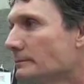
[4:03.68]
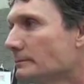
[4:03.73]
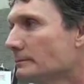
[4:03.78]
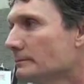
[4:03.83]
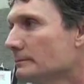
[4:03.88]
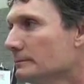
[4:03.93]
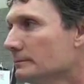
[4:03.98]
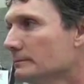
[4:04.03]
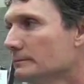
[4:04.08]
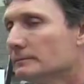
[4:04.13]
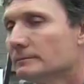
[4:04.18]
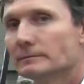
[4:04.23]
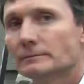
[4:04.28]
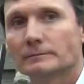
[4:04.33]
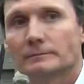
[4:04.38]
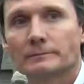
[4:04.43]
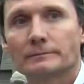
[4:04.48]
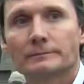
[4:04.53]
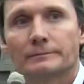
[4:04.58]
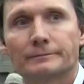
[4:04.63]

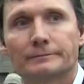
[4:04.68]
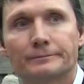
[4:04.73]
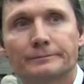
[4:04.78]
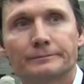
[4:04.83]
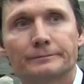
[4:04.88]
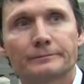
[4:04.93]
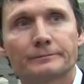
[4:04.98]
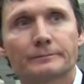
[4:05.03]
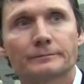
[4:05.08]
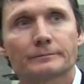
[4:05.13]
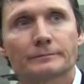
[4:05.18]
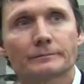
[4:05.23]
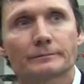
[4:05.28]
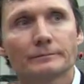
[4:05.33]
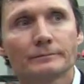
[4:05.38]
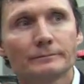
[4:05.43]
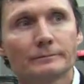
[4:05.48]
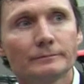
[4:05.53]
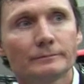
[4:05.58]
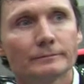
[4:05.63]

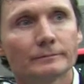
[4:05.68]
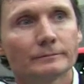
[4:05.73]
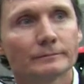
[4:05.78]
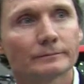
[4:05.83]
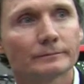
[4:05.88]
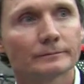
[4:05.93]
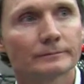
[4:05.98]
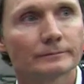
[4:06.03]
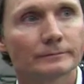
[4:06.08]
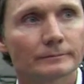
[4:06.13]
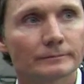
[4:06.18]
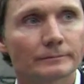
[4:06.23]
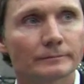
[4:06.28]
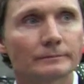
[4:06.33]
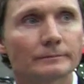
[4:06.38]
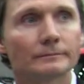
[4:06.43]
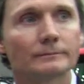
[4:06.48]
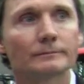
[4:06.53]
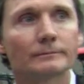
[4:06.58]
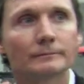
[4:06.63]

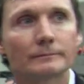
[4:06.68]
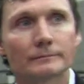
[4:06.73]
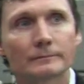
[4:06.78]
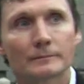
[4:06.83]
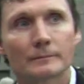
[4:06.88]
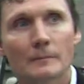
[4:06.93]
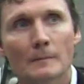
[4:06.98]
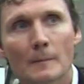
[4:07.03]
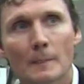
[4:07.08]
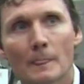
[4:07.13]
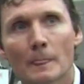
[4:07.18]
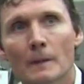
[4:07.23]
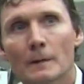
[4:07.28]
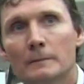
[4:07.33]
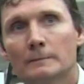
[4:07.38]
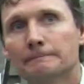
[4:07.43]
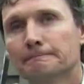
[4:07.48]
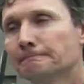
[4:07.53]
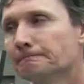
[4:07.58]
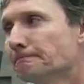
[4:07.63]

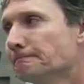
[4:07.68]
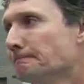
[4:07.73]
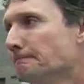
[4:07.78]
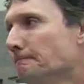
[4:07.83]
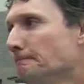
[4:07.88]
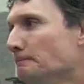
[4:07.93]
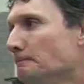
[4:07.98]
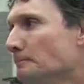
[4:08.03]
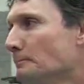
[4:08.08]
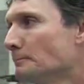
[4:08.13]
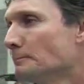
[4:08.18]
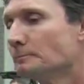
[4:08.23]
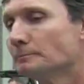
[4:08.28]
The person shown says nothing.